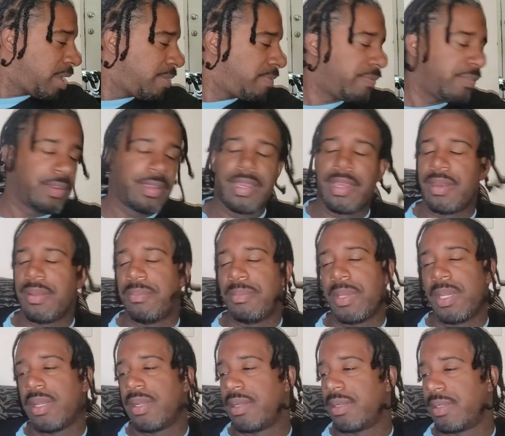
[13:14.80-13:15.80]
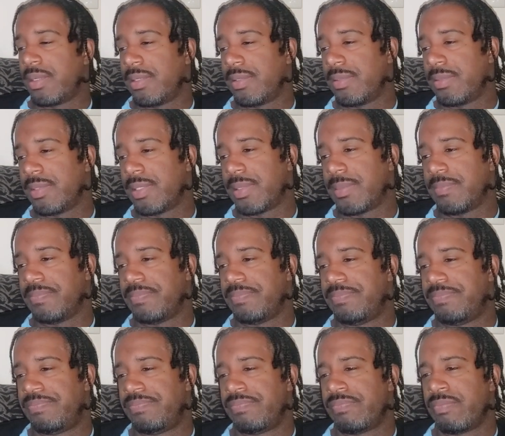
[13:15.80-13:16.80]
African Americans.
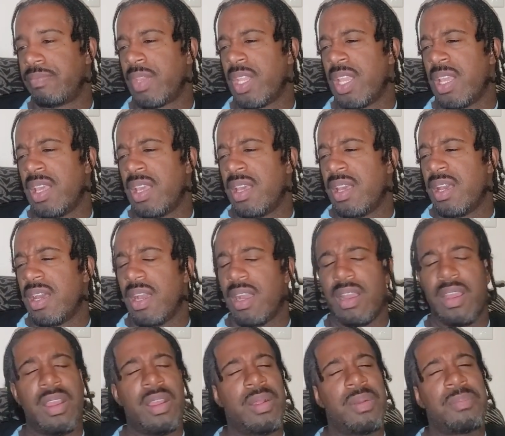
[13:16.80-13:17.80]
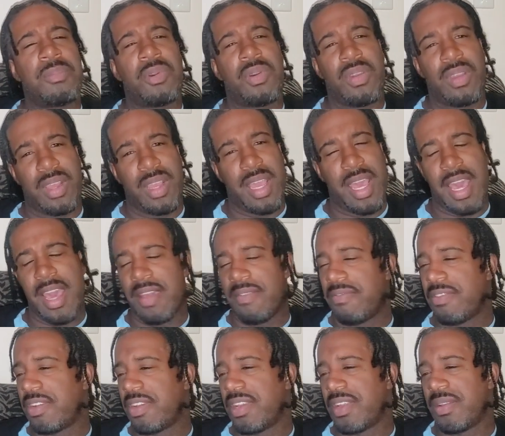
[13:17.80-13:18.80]
I heard more
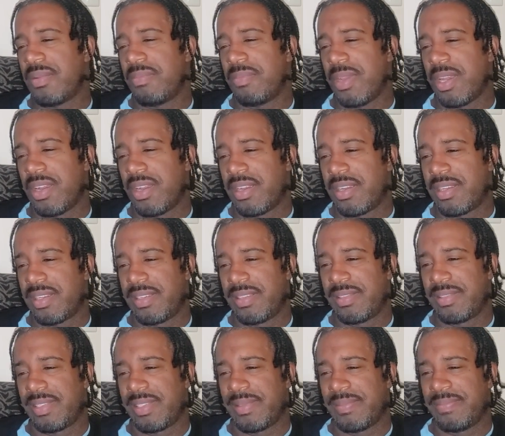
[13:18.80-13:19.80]
African American,